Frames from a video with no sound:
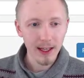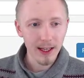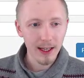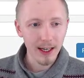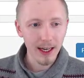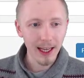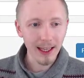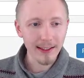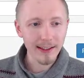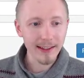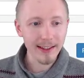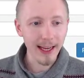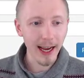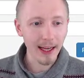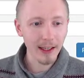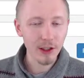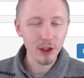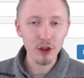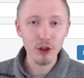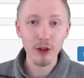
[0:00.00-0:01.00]
Let's
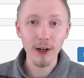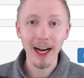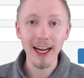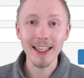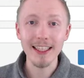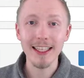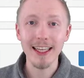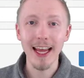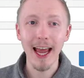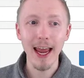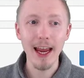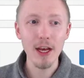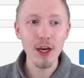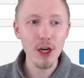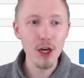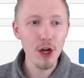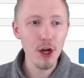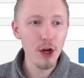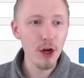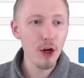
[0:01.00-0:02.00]
test creating a
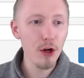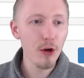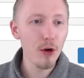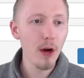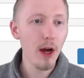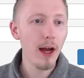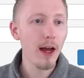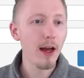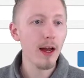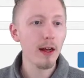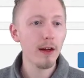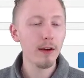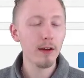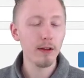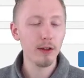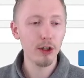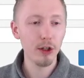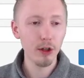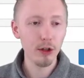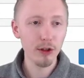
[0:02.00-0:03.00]
new
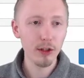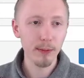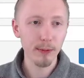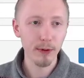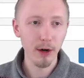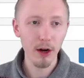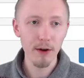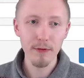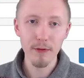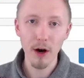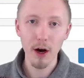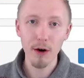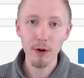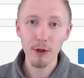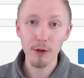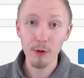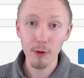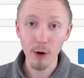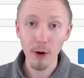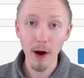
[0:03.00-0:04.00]
user profile
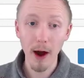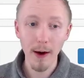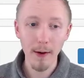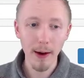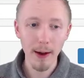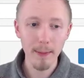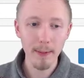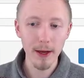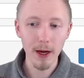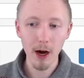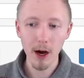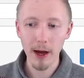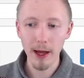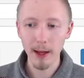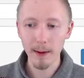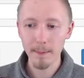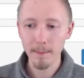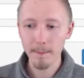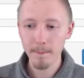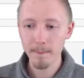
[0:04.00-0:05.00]
through our API.
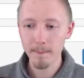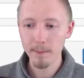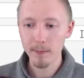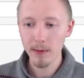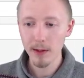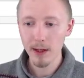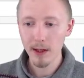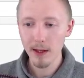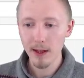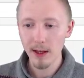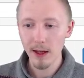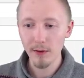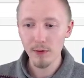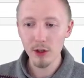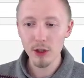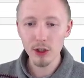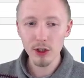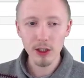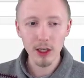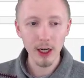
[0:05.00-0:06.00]
If you
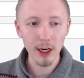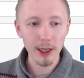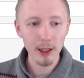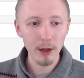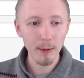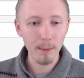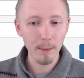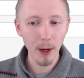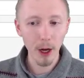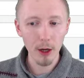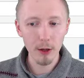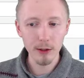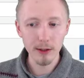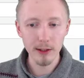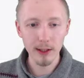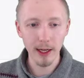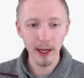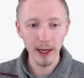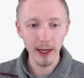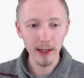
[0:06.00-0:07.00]
just click on
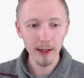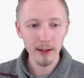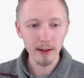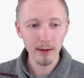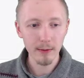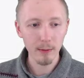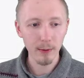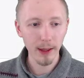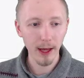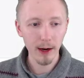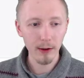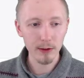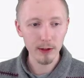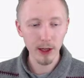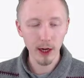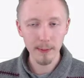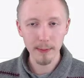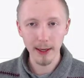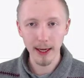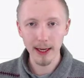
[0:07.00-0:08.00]
post here without
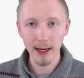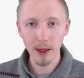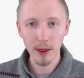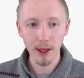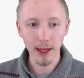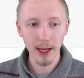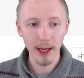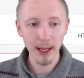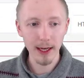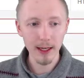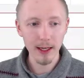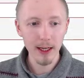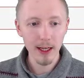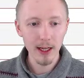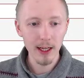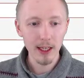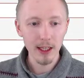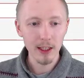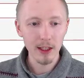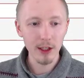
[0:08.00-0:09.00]
typing anything in,
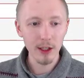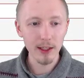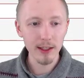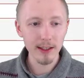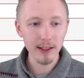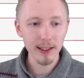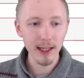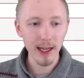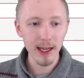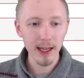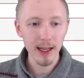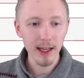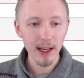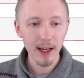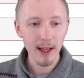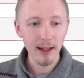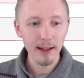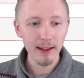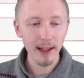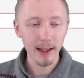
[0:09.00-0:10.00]
you can see
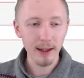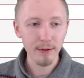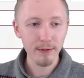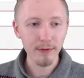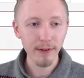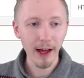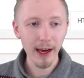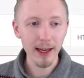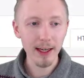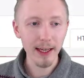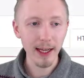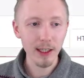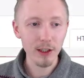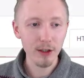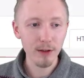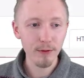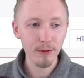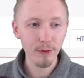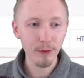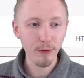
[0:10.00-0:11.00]
that the
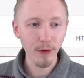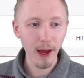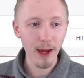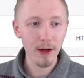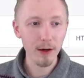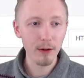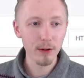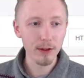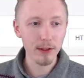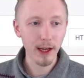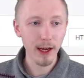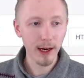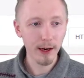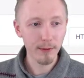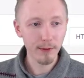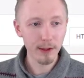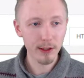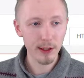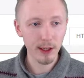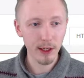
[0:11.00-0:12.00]
validation fails and it
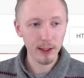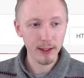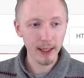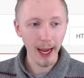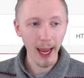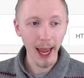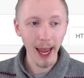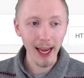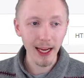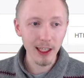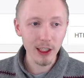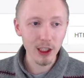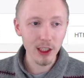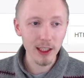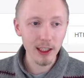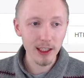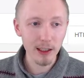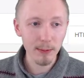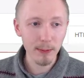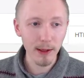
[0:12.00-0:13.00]
returns a
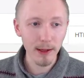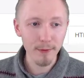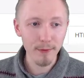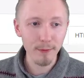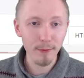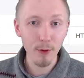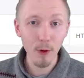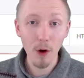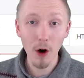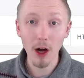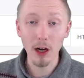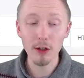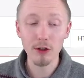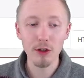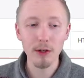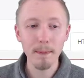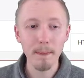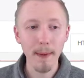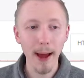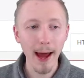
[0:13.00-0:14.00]
HTTP
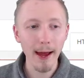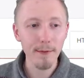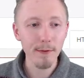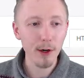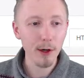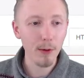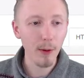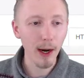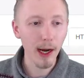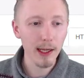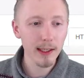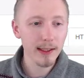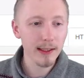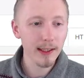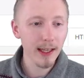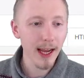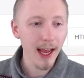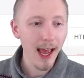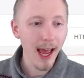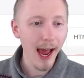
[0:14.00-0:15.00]
400 bad request
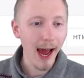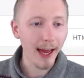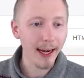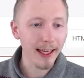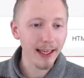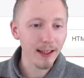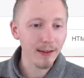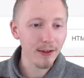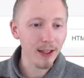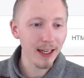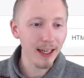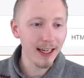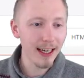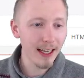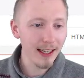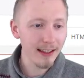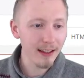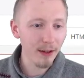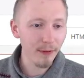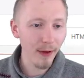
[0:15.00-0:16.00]
and it gives a
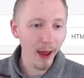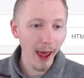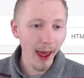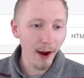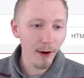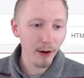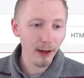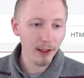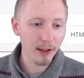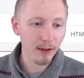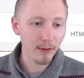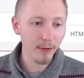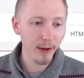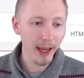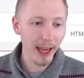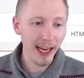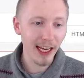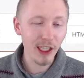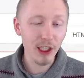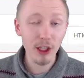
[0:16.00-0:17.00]
list of errors for
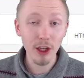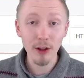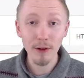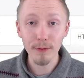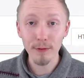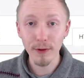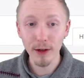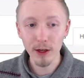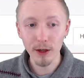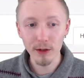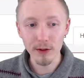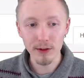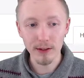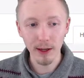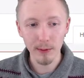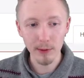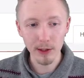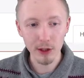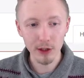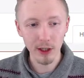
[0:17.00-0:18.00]
each of the fields
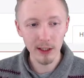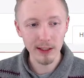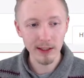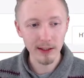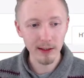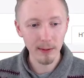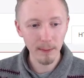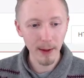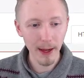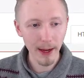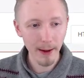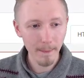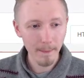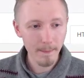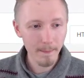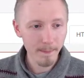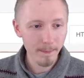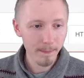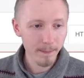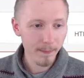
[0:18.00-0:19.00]
that we try to submit.
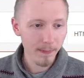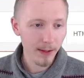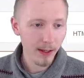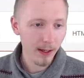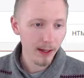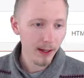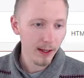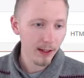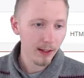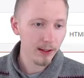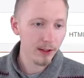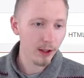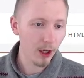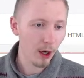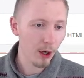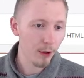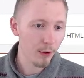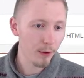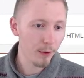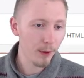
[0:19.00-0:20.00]

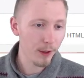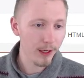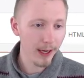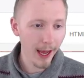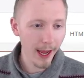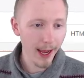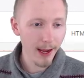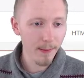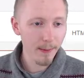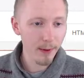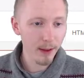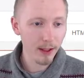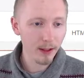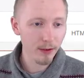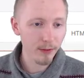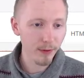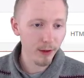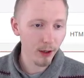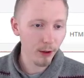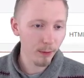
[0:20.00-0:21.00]
So the name, this
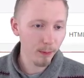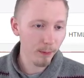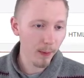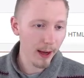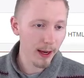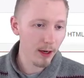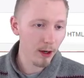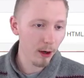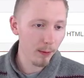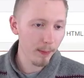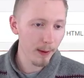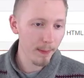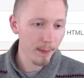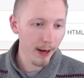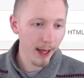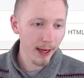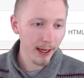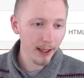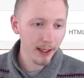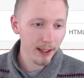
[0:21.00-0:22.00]
field may not be
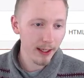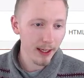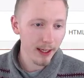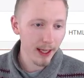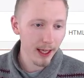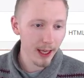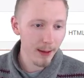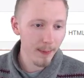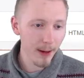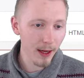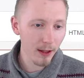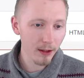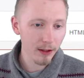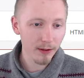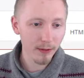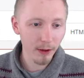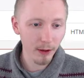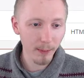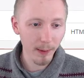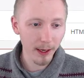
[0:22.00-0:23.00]
blank. Email, this
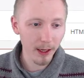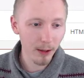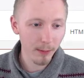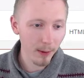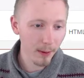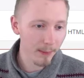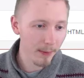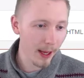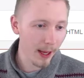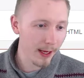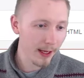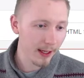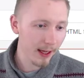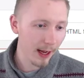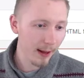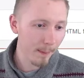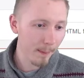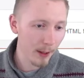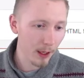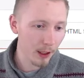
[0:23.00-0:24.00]
field may not be blank.
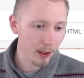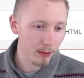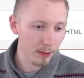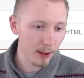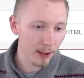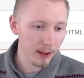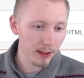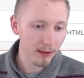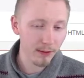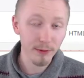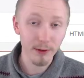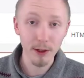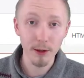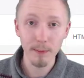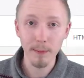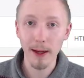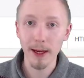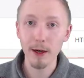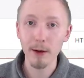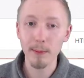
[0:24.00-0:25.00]
And password, this field
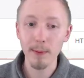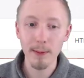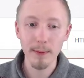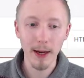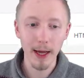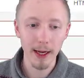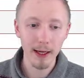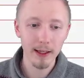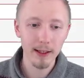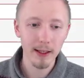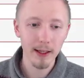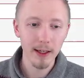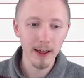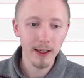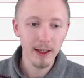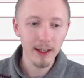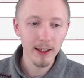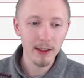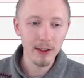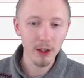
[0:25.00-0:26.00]
may not be blank.
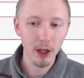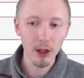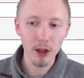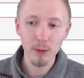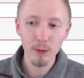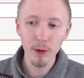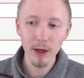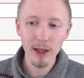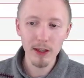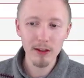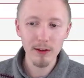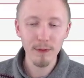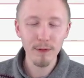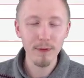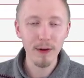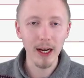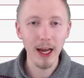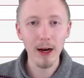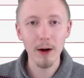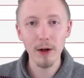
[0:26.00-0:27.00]
So we need to
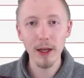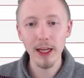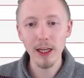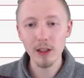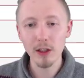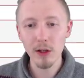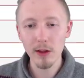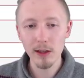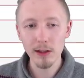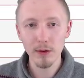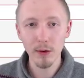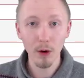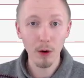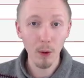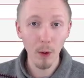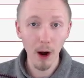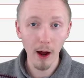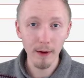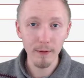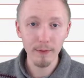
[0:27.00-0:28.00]
fill out each of these
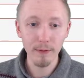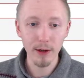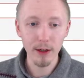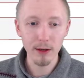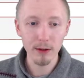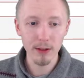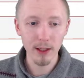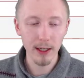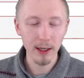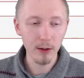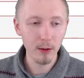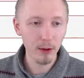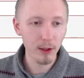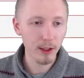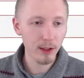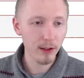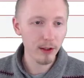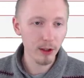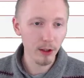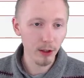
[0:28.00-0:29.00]
required fields in
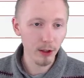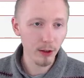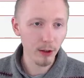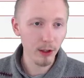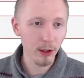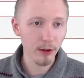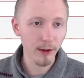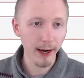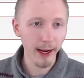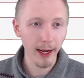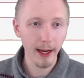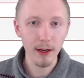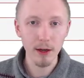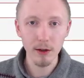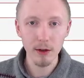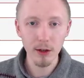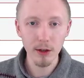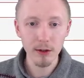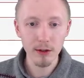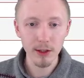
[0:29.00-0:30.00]
order to create a new
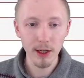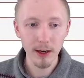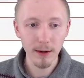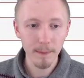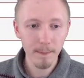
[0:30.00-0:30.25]
user.